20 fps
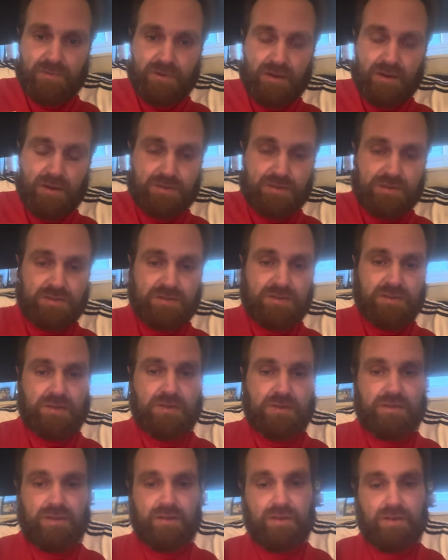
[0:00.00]
I just
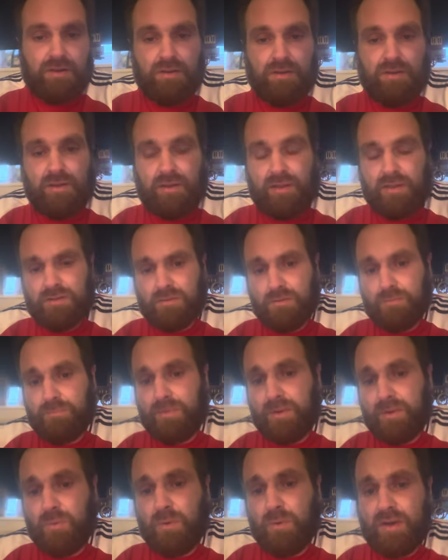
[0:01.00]
think they're going to, he's on
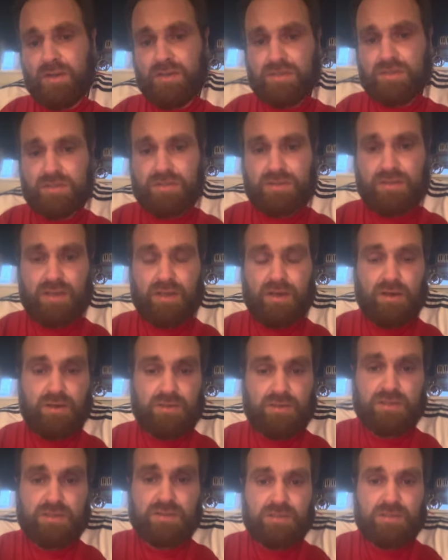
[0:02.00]
big wages That I
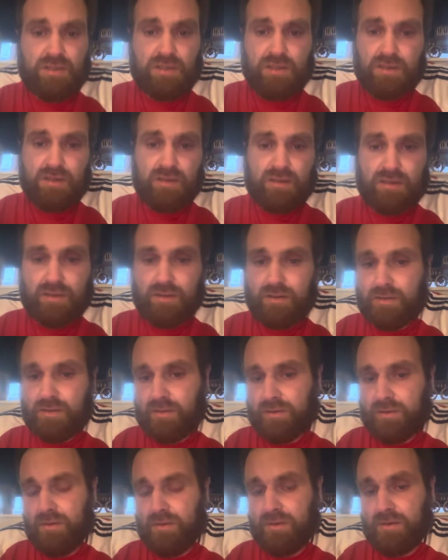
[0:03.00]
just think,
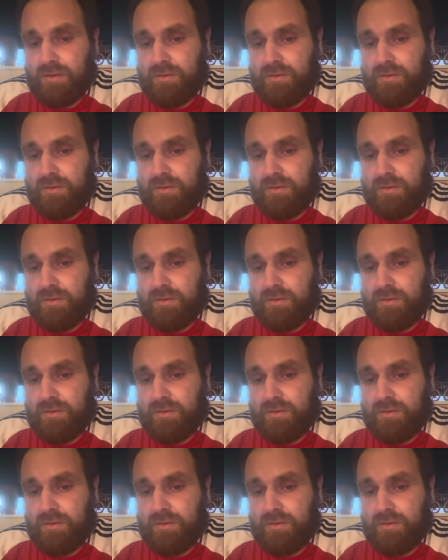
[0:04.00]
you